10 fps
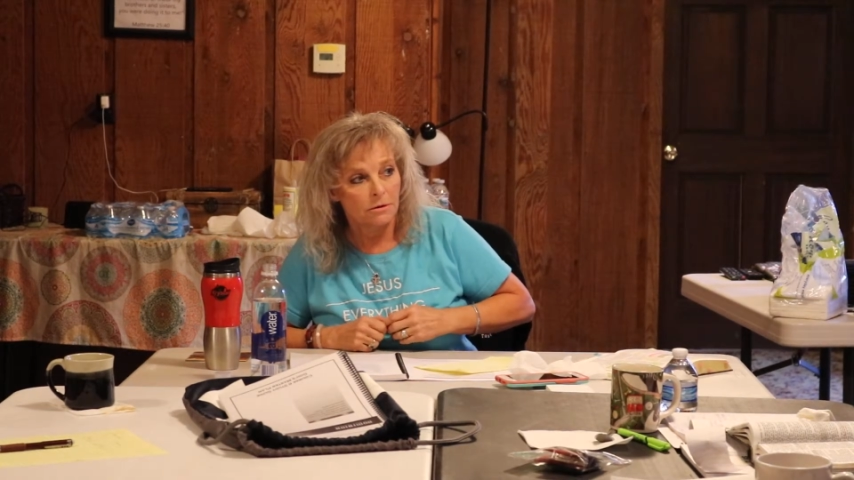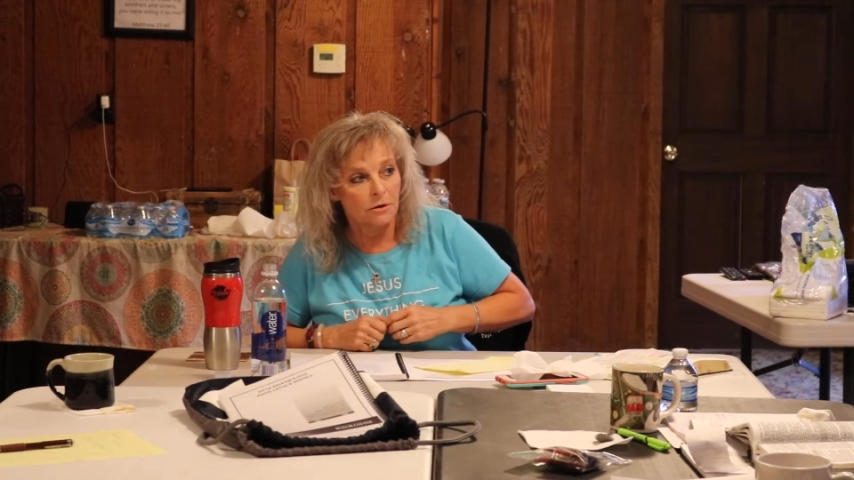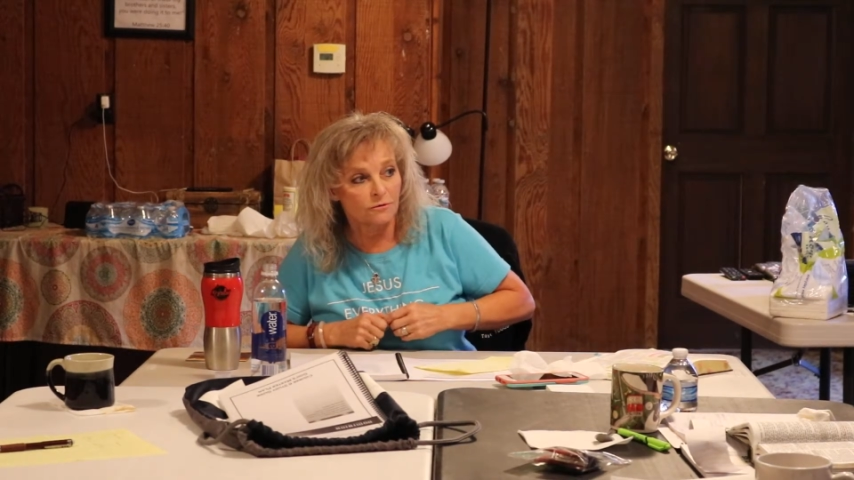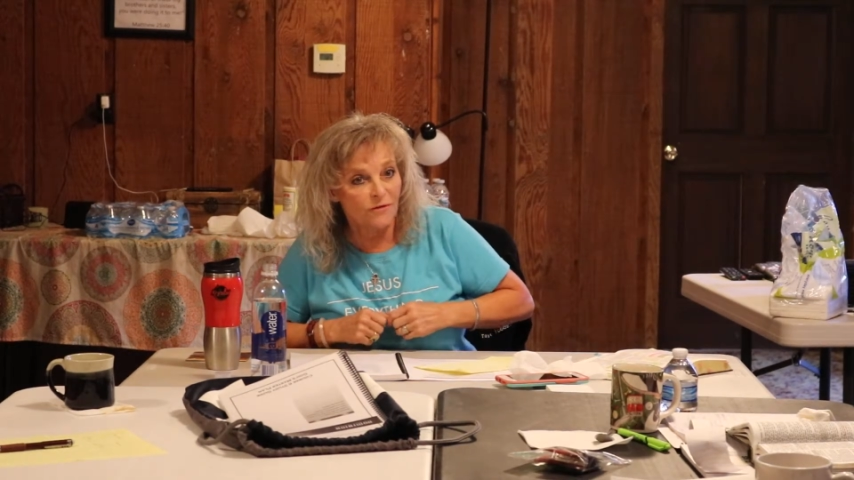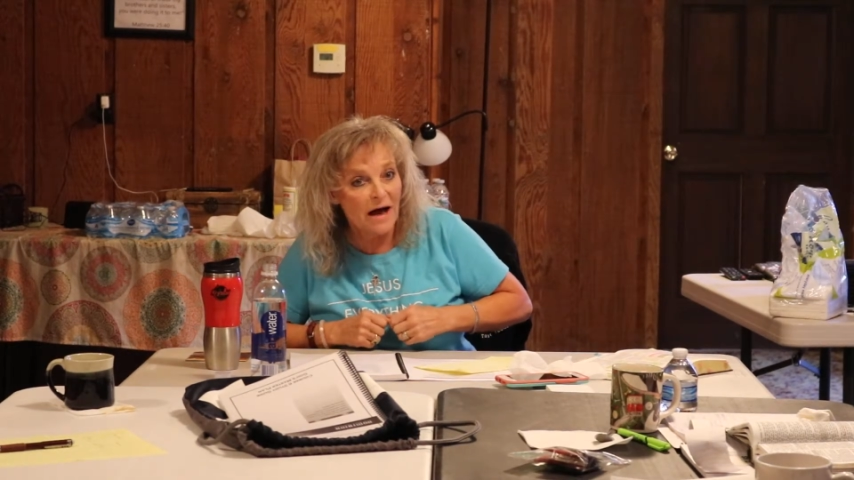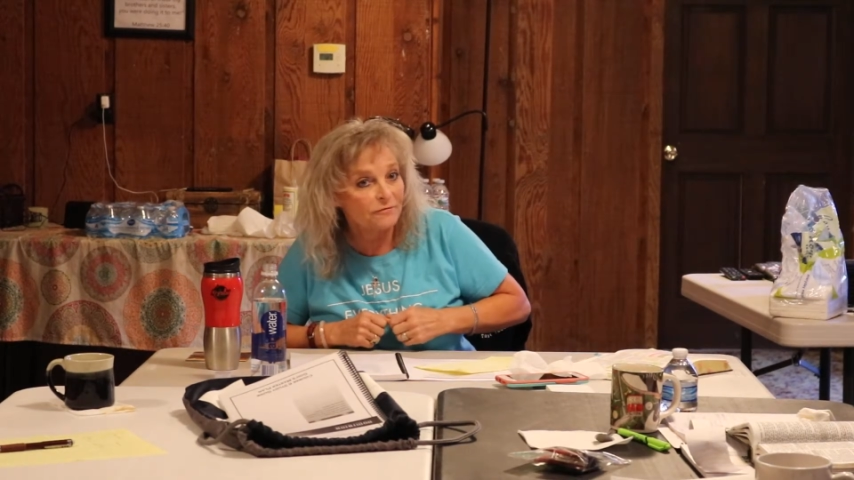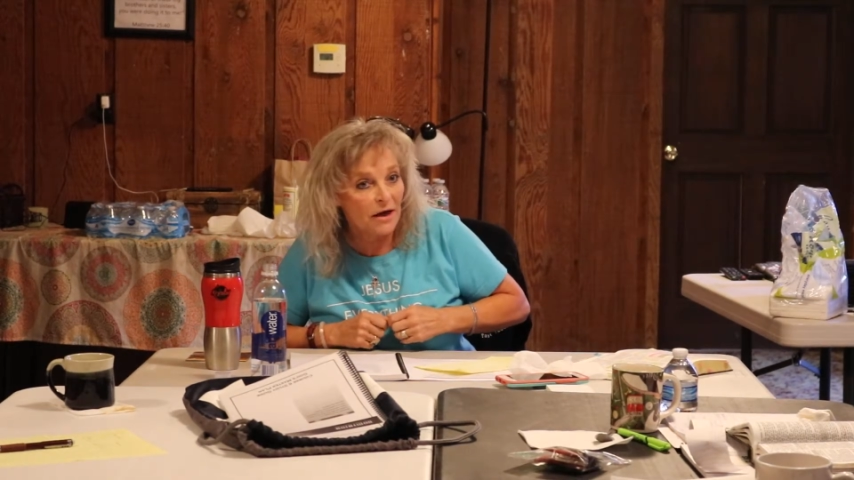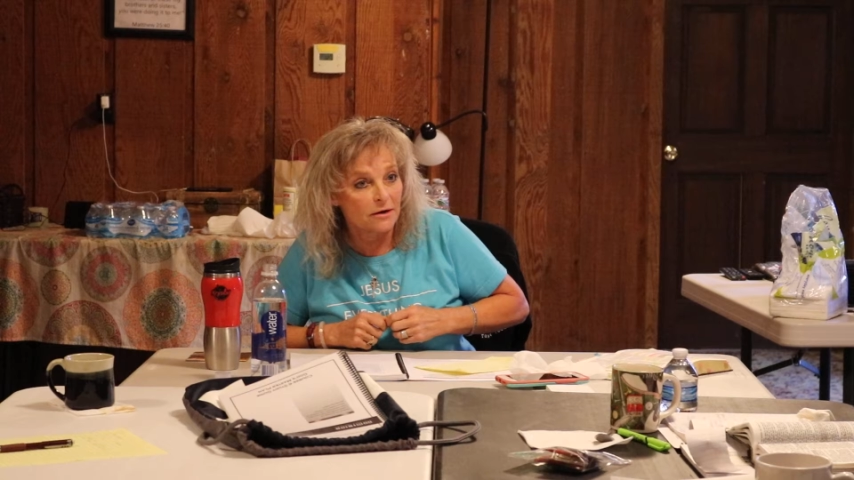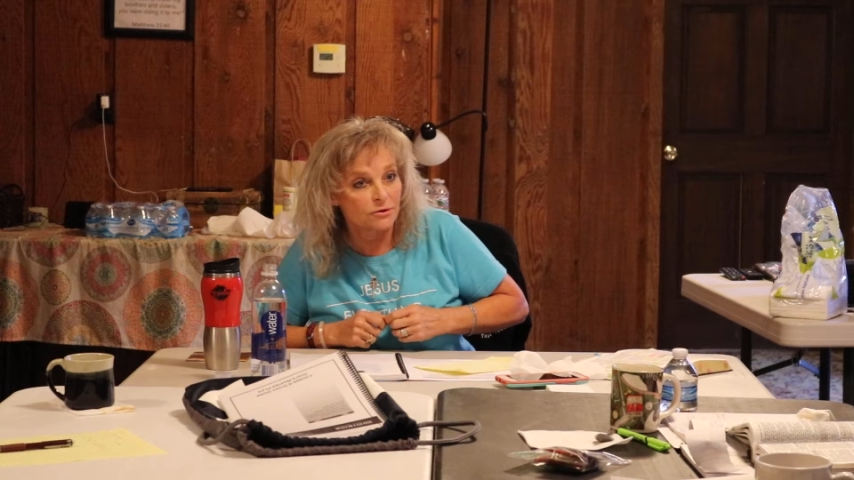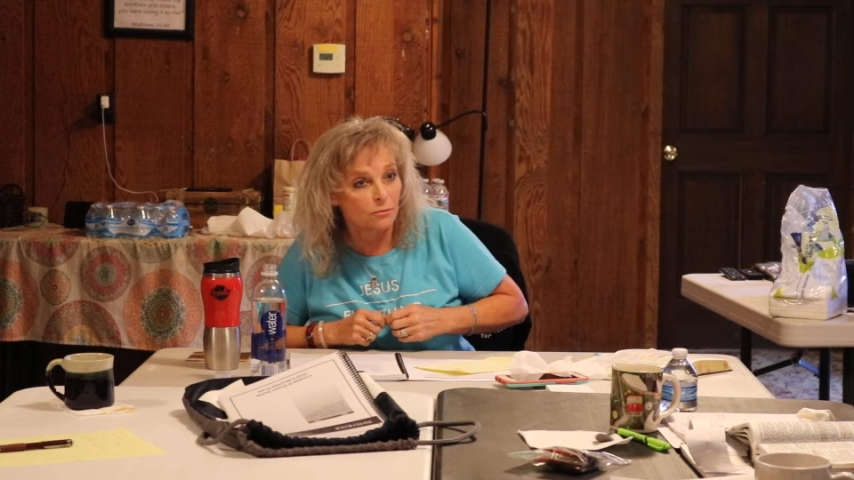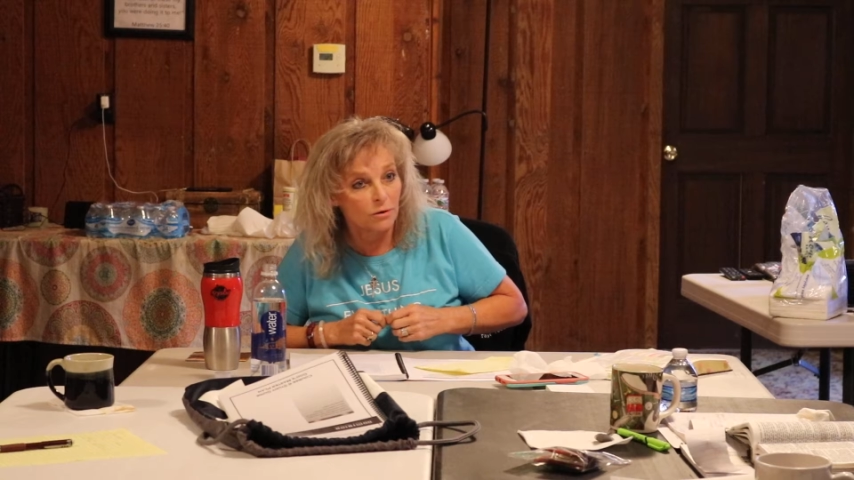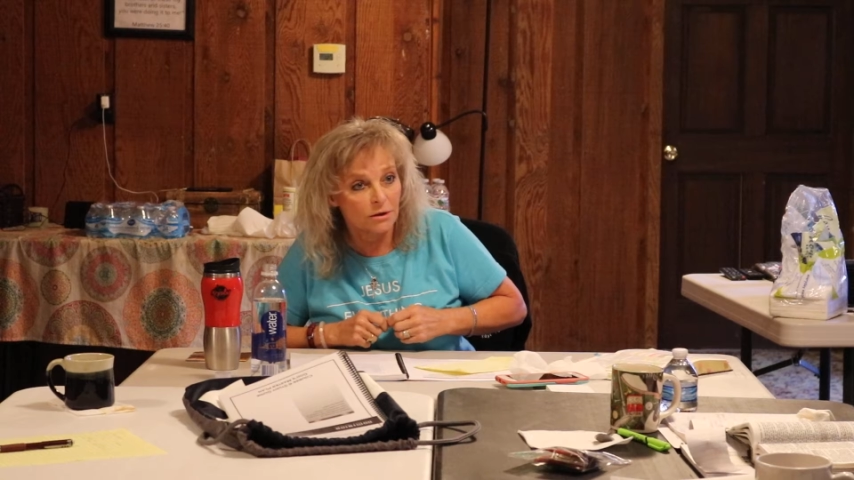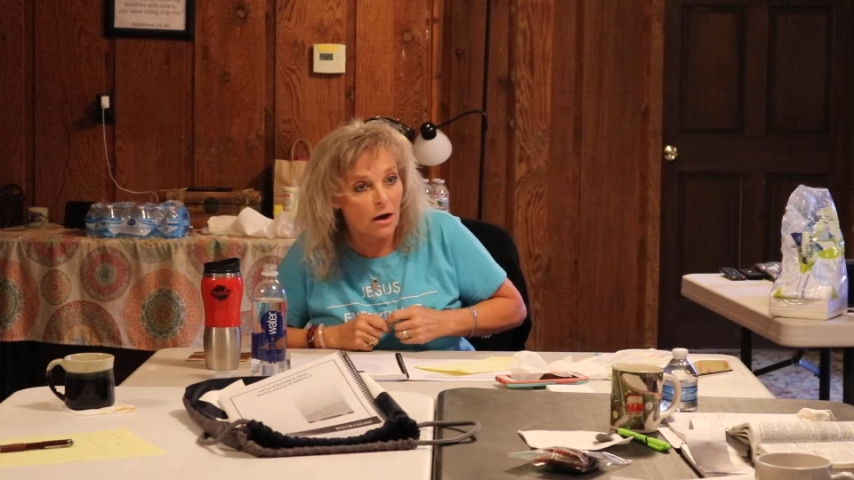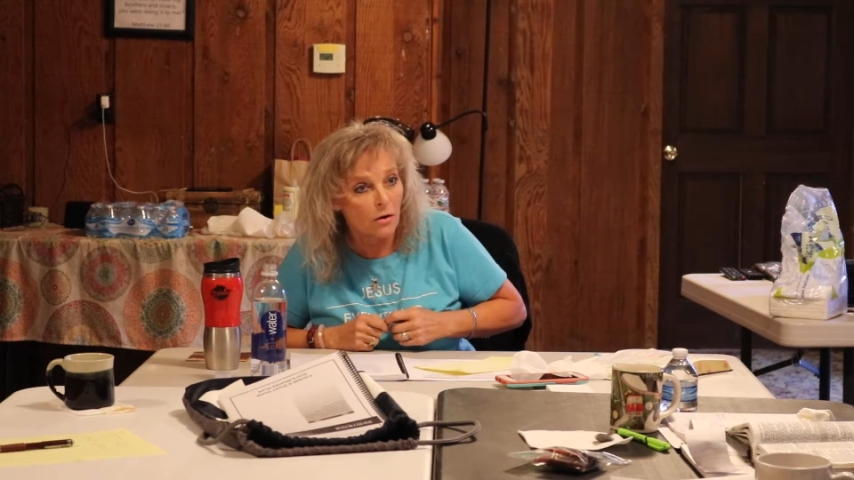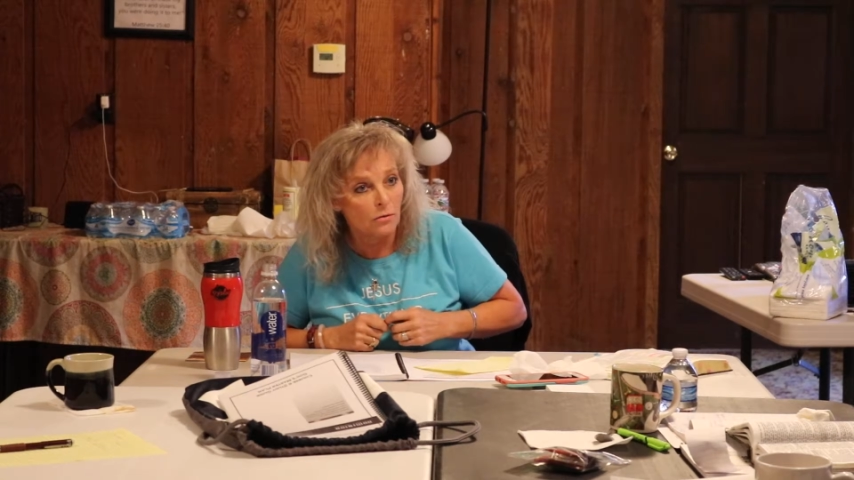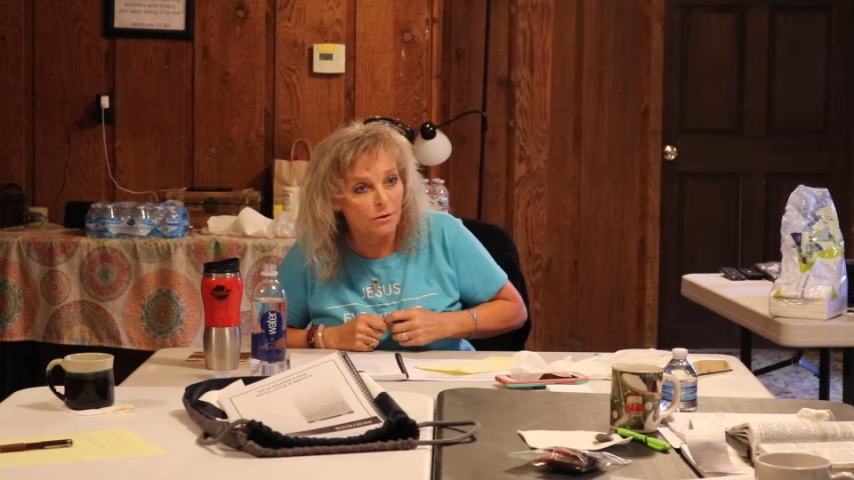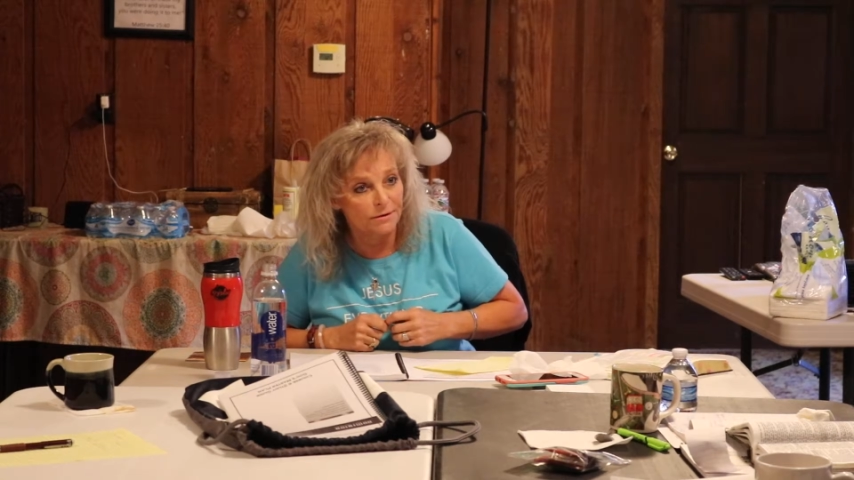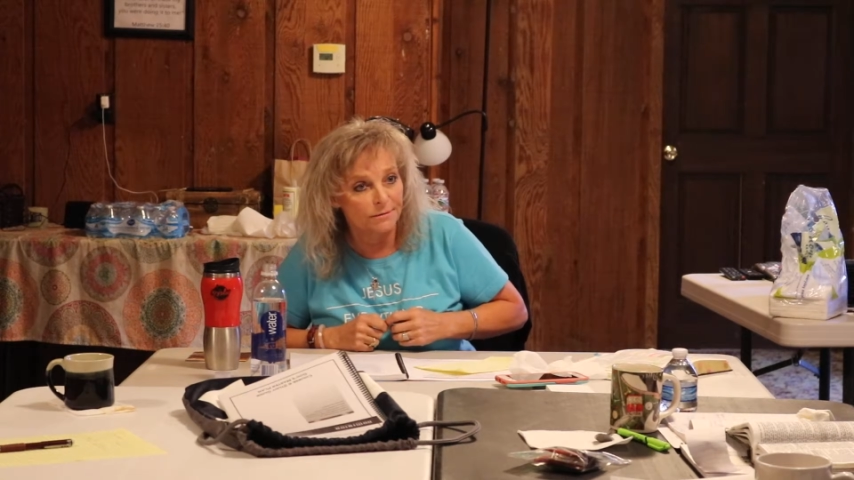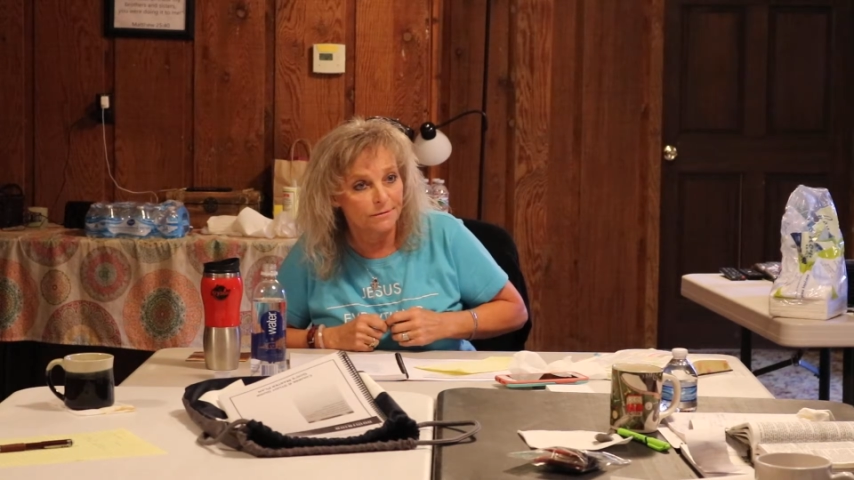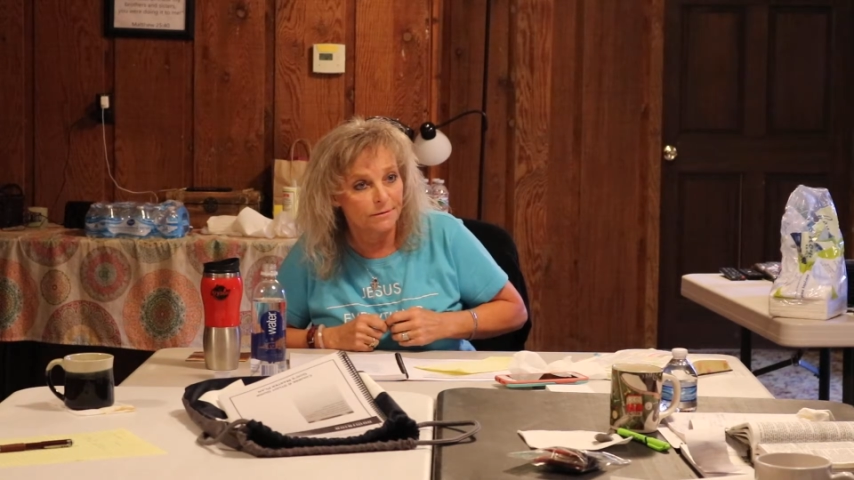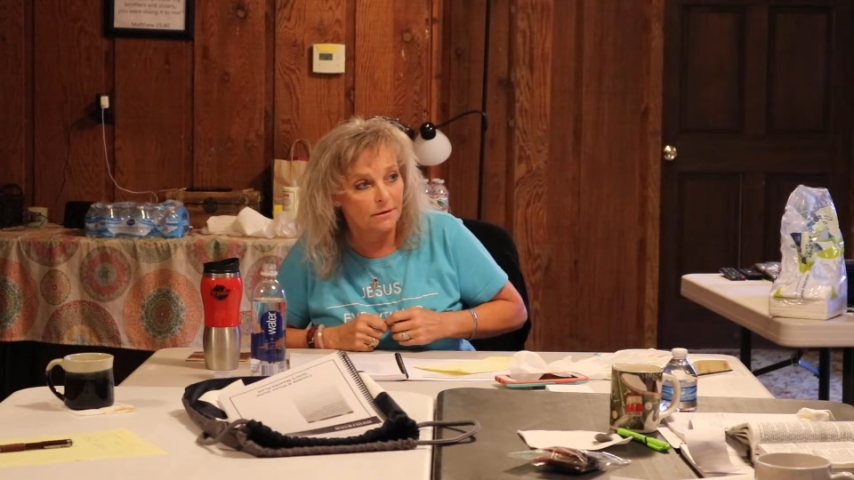Because 5,000 wouldn't hold it.